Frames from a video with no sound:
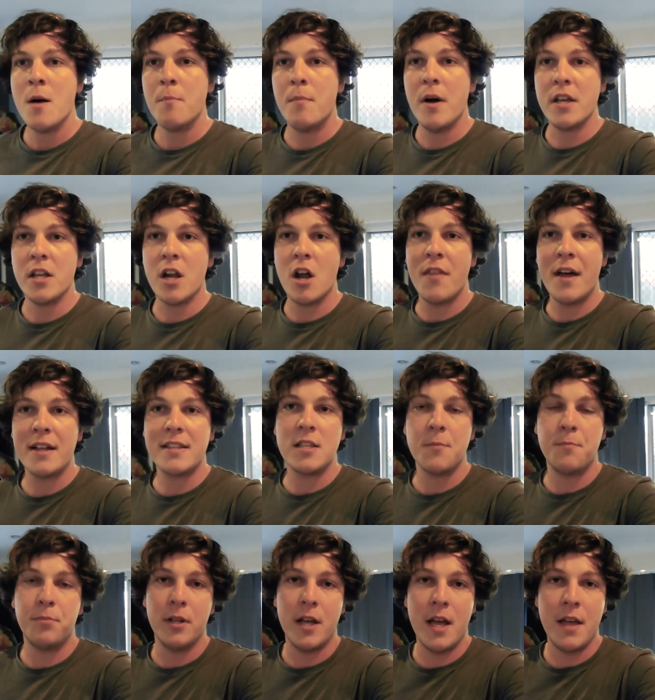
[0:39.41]
But you know, that's
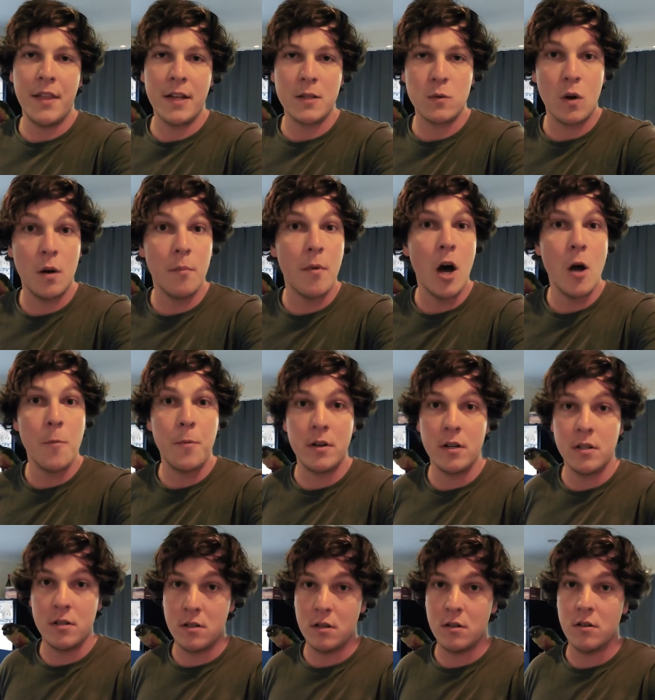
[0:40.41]
the plan. That's what I'm hoping
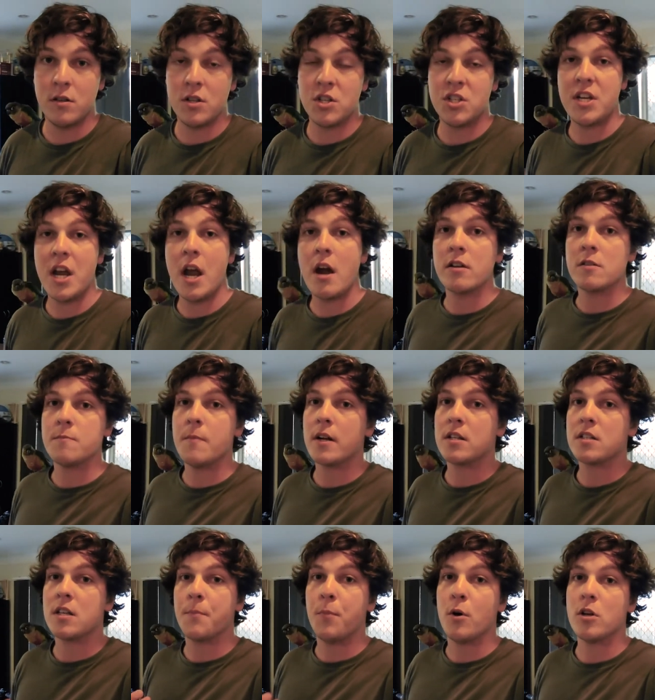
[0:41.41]
to do, to share as
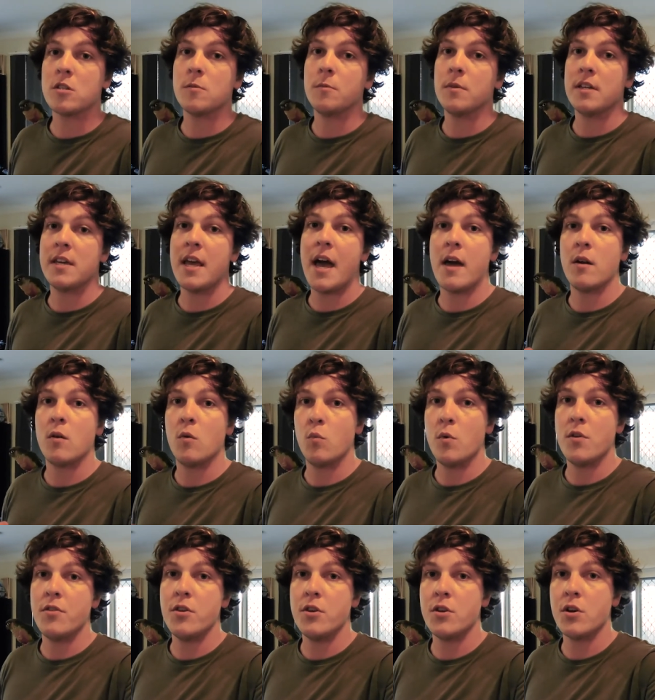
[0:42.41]
much as I possibly can
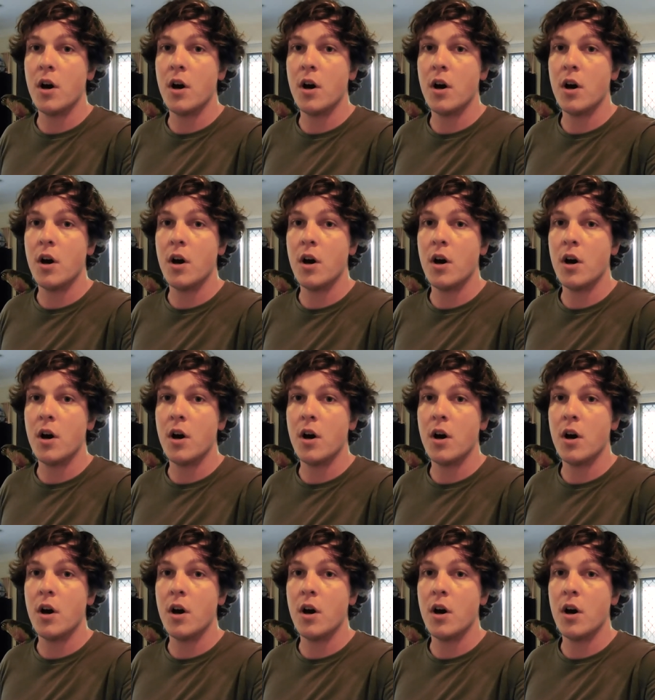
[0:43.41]
with you